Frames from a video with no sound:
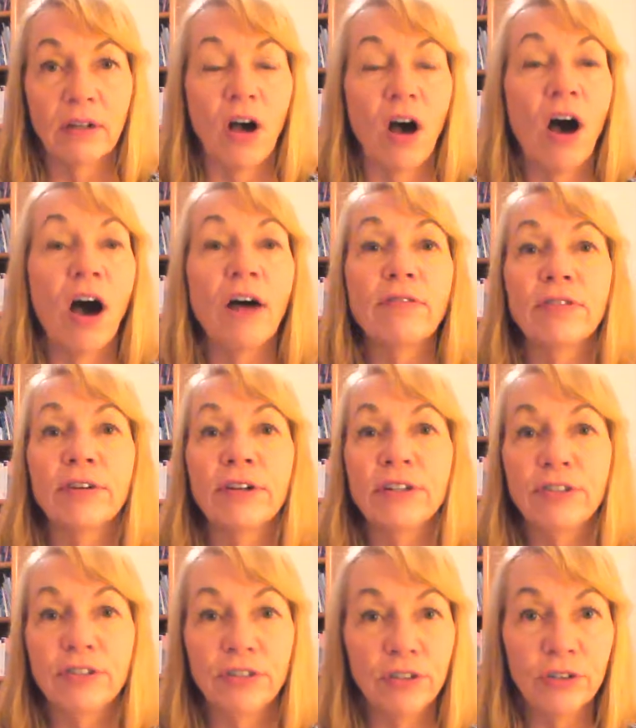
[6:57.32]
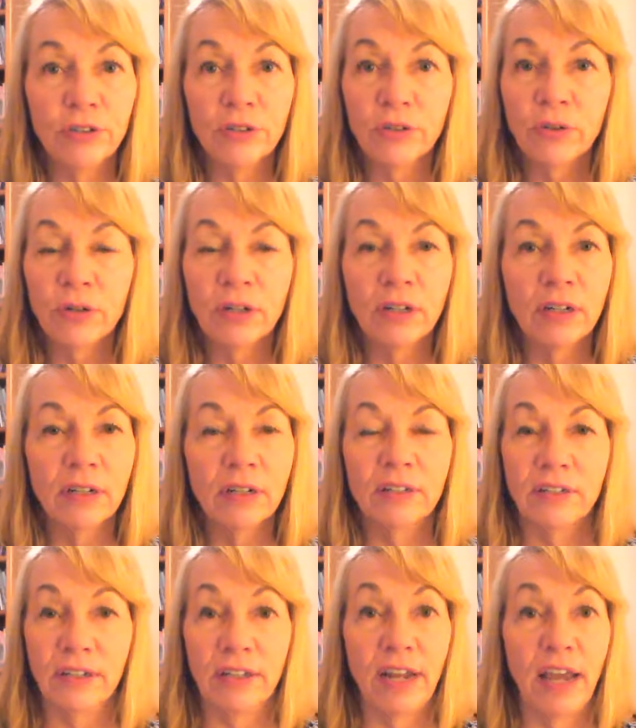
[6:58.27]
offering to you
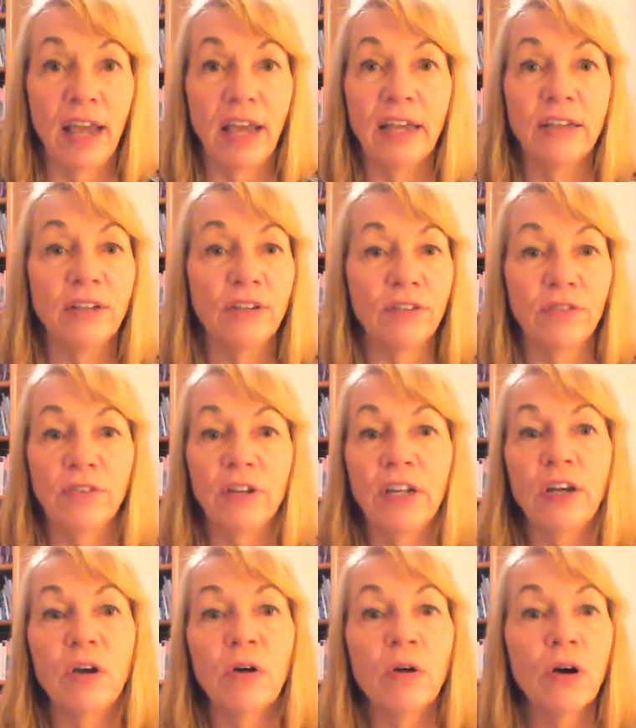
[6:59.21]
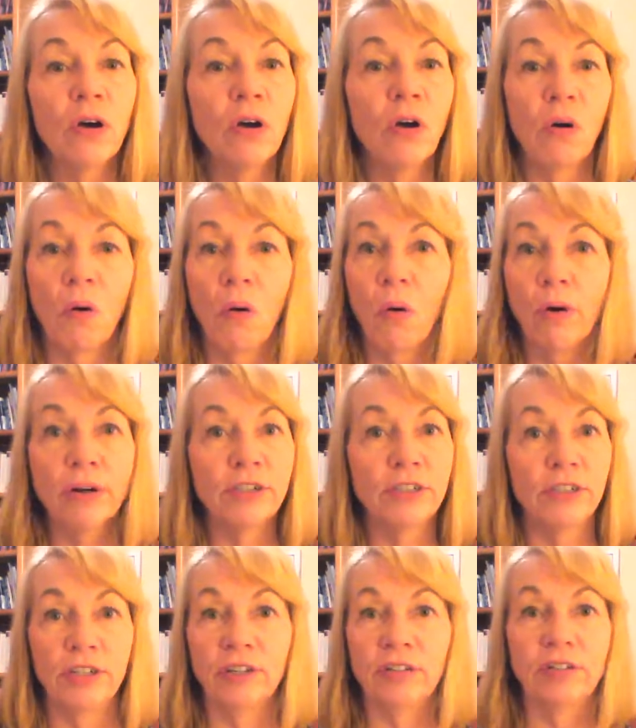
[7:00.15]
today in this video, or
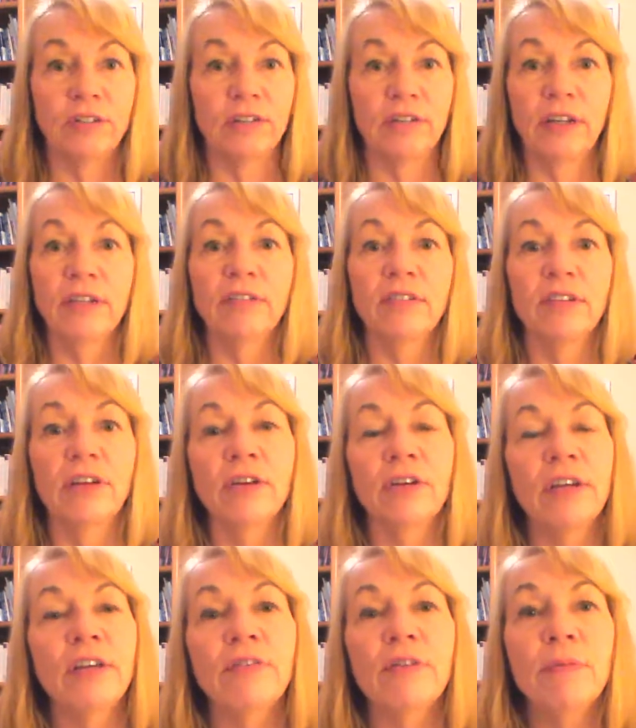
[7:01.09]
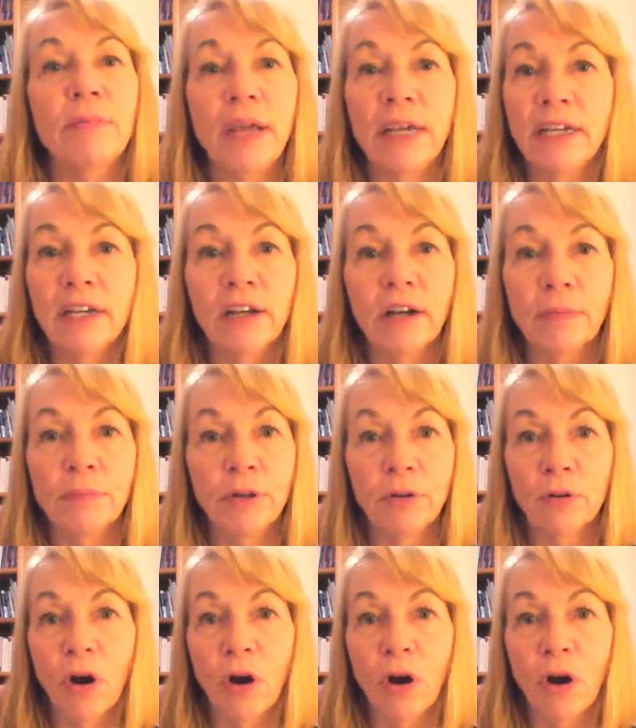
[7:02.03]
just consider even making up your